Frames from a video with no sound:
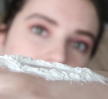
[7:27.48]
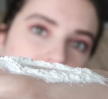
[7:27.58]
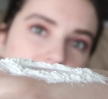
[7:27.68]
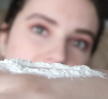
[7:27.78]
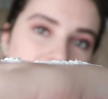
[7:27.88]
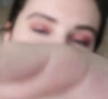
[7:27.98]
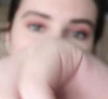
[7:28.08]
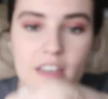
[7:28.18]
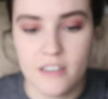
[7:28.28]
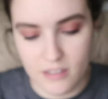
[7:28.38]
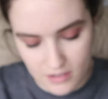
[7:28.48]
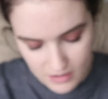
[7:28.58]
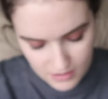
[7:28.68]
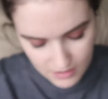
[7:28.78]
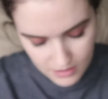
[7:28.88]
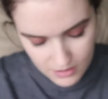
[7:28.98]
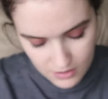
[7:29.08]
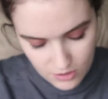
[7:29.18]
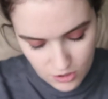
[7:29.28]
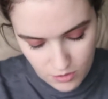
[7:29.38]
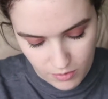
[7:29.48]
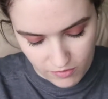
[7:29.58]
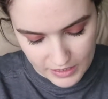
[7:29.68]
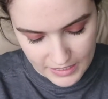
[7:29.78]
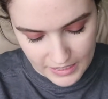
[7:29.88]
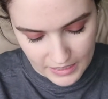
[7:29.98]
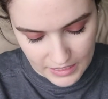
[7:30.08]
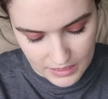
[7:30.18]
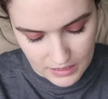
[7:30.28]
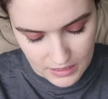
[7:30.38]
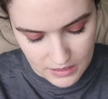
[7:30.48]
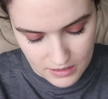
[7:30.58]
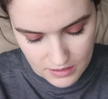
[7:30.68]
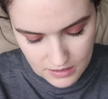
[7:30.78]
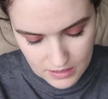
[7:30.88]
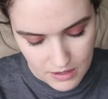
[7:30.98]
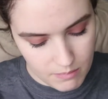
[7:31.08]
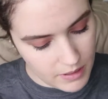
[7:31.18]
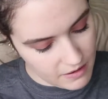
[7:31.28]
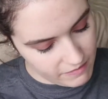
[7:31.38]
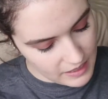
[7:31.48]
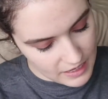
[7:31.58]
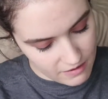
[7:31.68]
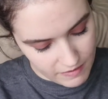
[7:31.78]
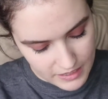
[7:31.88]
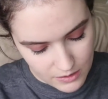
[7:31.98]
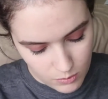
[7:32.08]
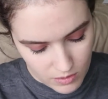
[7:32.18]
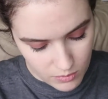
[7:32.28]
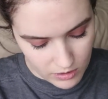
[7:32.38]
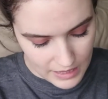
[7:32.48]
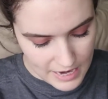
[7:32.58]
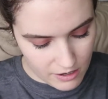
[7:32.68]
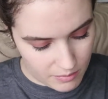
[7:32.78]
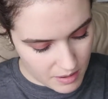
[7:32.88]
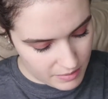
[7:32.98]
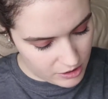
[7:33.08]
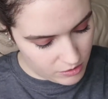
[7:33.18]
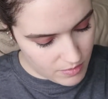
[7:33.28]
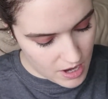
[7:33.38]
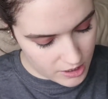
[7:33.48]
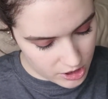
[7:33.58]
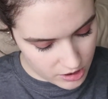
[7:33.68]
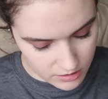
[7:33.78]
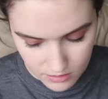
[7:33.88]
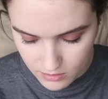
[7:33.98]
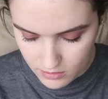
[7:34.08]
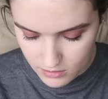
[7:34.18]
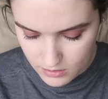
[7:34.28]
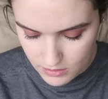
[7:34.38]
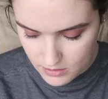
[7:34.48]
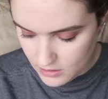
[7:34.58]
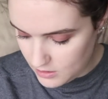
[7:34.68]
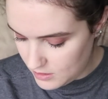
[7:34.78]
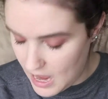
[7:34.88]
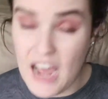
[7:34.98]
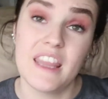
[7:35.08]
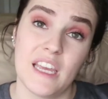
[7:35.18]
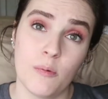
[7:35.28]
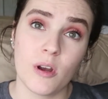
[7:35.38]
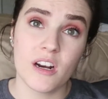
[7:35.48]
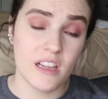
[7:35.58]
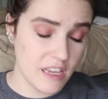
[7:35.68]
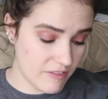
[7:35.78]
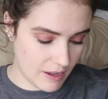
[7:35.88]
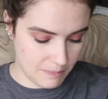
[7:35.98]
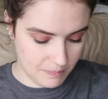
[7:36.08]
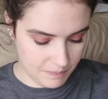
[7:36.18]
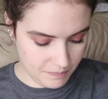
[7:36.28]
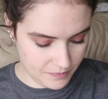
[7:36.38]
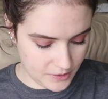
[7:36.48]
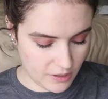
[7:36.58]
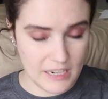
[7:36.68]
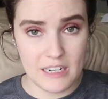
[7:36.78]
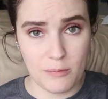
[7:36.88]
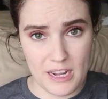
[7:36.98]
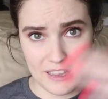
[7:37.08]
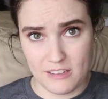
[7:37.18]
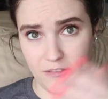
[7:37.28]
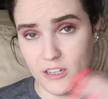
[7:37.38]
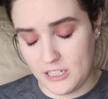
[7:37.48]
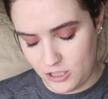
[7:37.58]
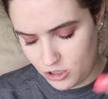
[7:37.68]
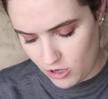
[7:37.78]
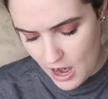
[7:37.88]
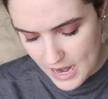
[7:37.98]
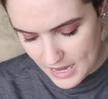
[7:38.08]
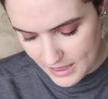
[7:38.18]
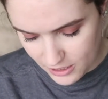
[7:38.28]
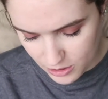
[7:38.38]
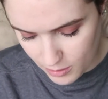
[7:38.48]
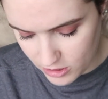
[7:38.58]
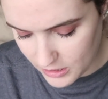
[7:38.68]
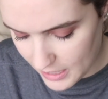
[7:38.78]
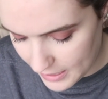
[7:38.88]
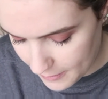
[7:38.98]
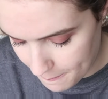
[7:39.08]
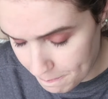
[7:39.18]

It's not like super ridiculous, but I feel like if I did one more layer, it might be too much. I think we're gonna leave it. So I need to wait for this to dry, and then you're supposed to like